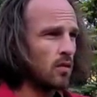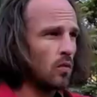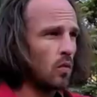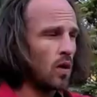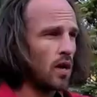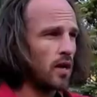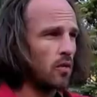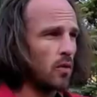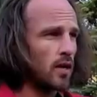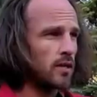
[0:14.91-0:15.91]
Why I
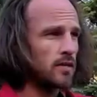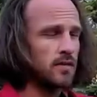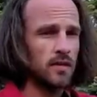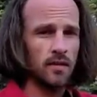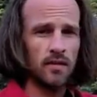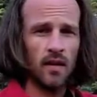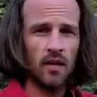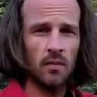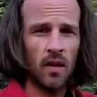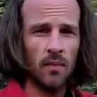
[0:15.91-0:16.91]
wanted to sit and
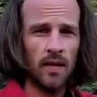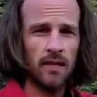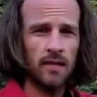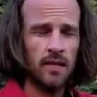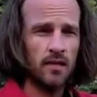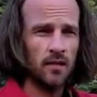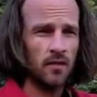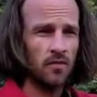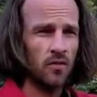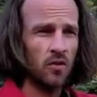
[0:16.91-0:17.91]
talk about meditation in the
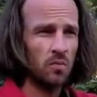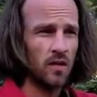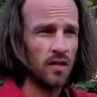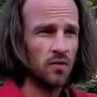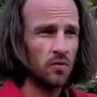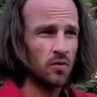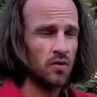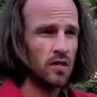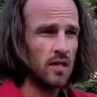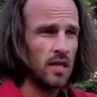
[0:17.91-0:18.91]
first place was